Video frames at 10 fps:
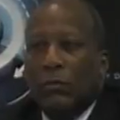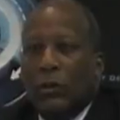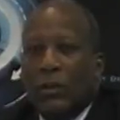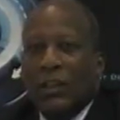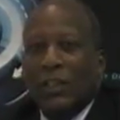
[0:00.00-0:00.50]

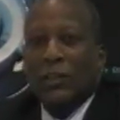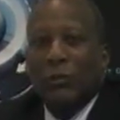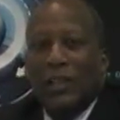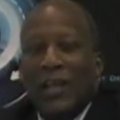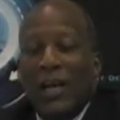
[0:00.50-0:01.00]
one of the things that
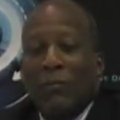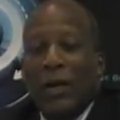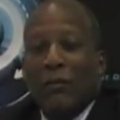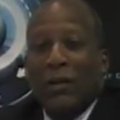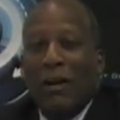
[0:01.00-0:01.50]
we didn't have
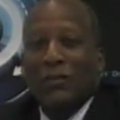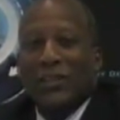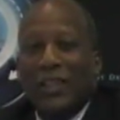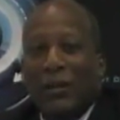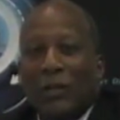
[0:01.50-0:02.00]
back when I was
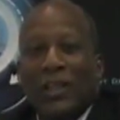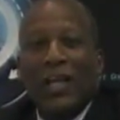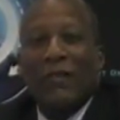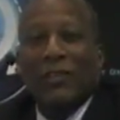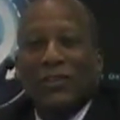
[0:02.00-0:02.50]
a kid, we didn't
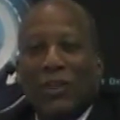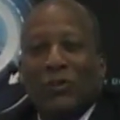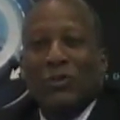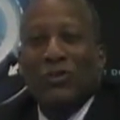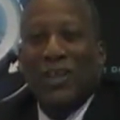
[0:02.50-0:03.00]
have the
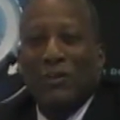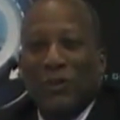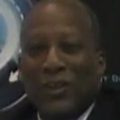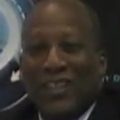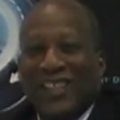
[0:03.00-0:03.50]
social
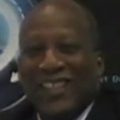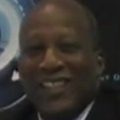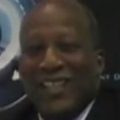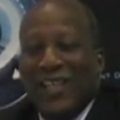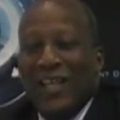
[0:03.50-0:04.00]
networking
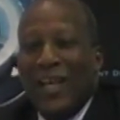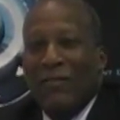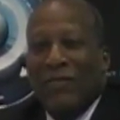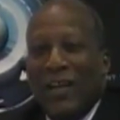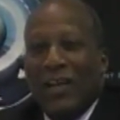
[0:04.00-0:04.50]
that they
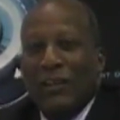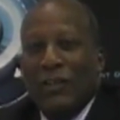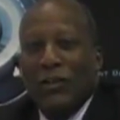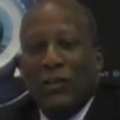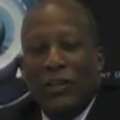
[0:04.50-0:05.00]
have now.
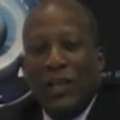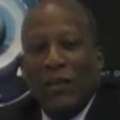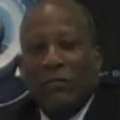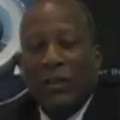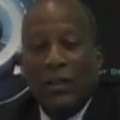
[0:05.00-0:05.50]
You
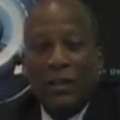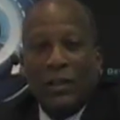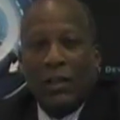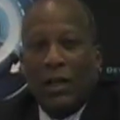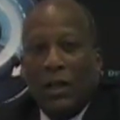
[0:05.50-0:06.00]
have
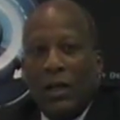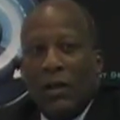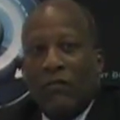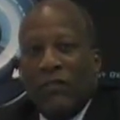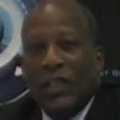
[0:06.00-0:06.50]

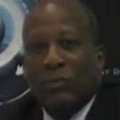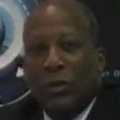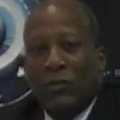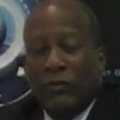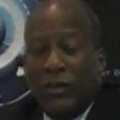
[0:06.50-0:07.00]

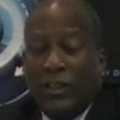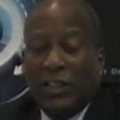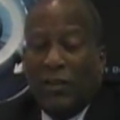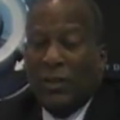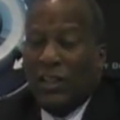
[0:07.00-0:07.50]
Facebook friends,
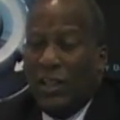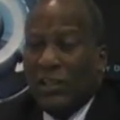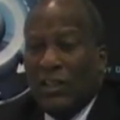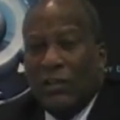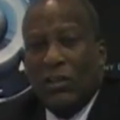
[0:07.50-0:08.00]
and my
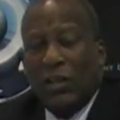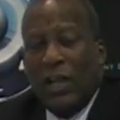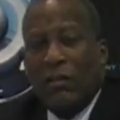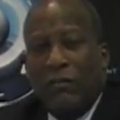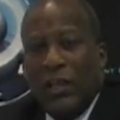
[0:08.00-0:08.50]
kids have all
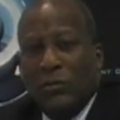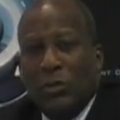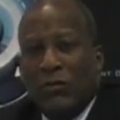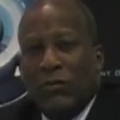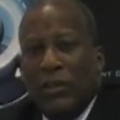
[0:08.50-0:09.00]
kind of
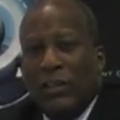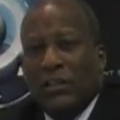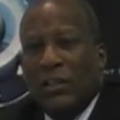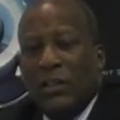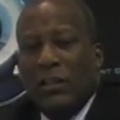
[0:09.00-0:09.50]
Facebook
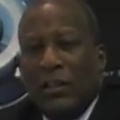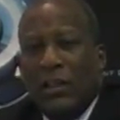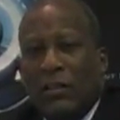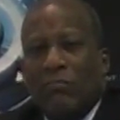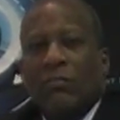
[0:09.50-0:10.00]
friends.
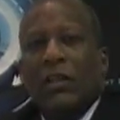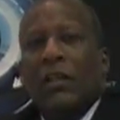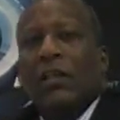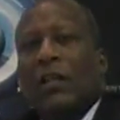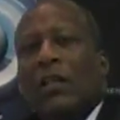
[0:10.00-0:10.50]

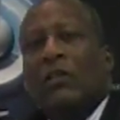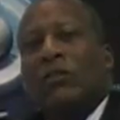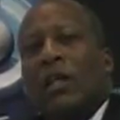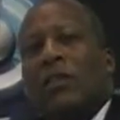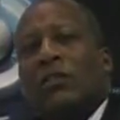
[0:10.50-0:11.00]
They
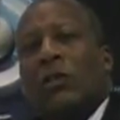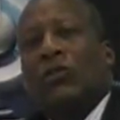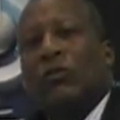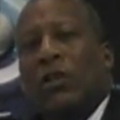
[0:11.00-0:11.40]
use that social